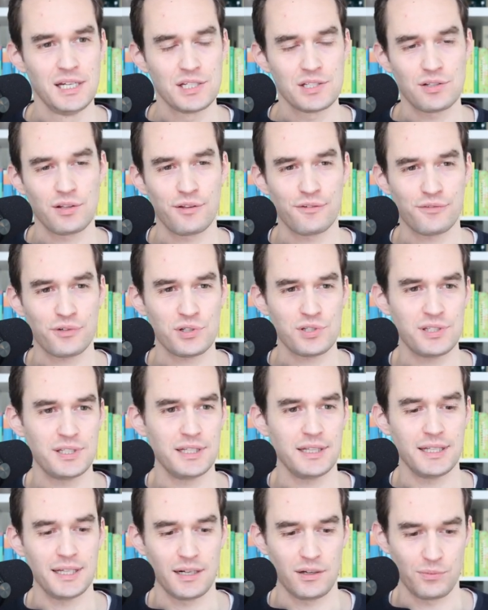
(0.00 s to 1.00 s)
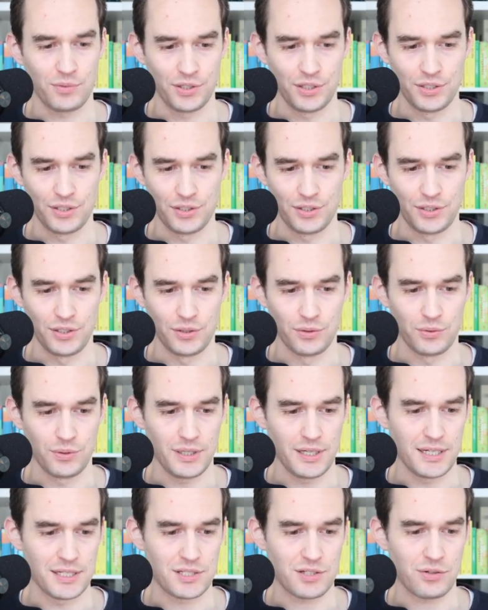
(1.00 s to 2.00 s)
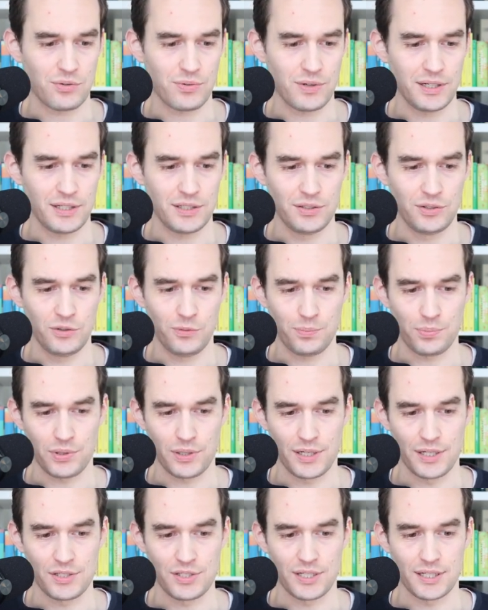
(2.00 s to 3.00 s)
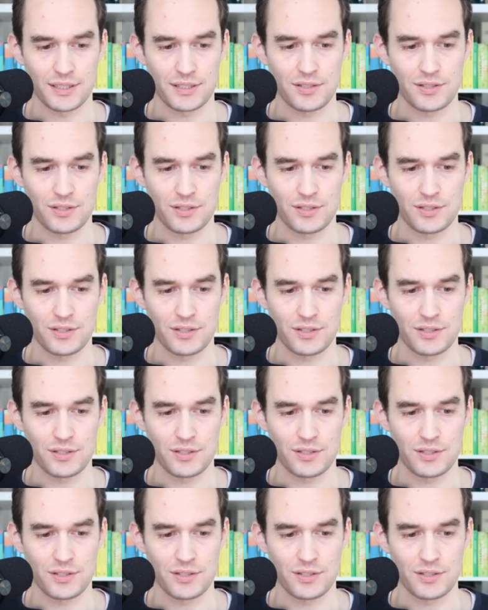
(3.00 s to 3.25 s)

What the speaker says: So the first thing that I want you to do is create a new project.